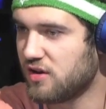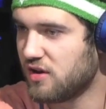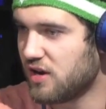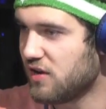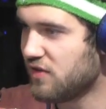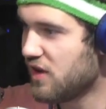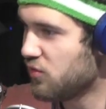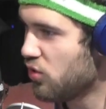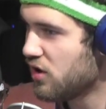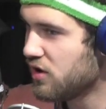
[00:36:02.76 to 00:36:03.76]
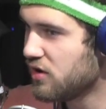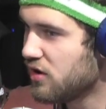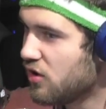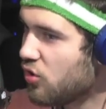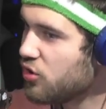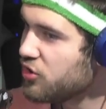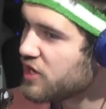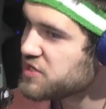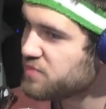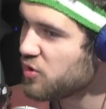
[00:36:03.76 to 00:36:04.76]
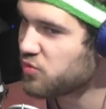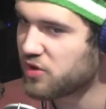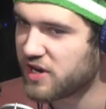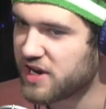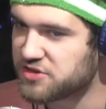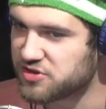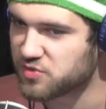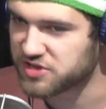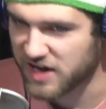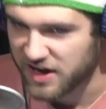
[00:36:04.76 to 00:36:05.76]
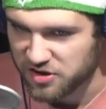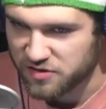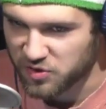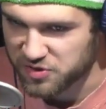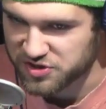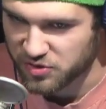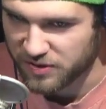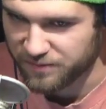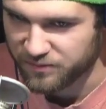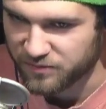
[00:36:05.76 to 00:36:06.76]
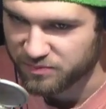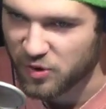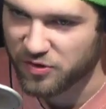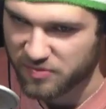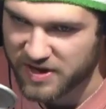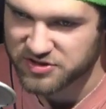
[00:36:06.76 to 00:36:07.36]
and then one. Or do you guys both want to answer each question? How do you think we should do it? Both of them answer